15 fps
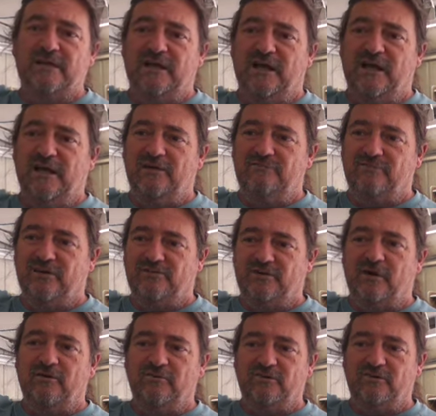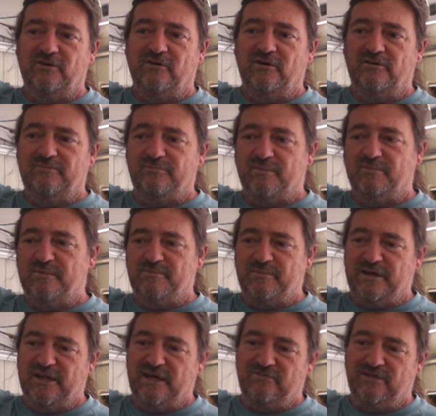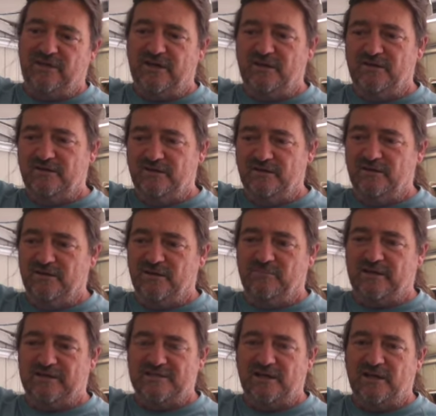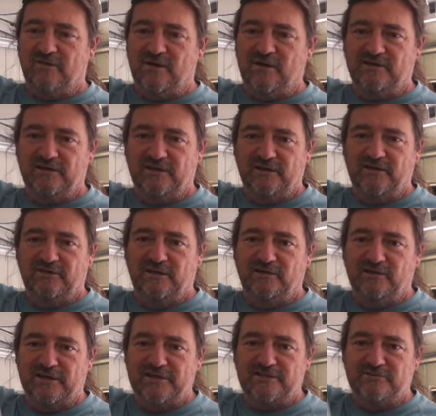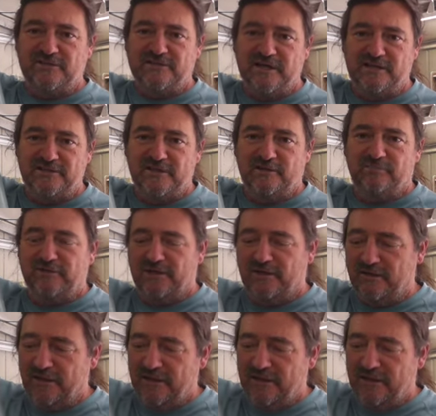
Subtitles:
And for us older guys, probably a bit heavier, a little bit slower, you know, the old injuries catching up to you.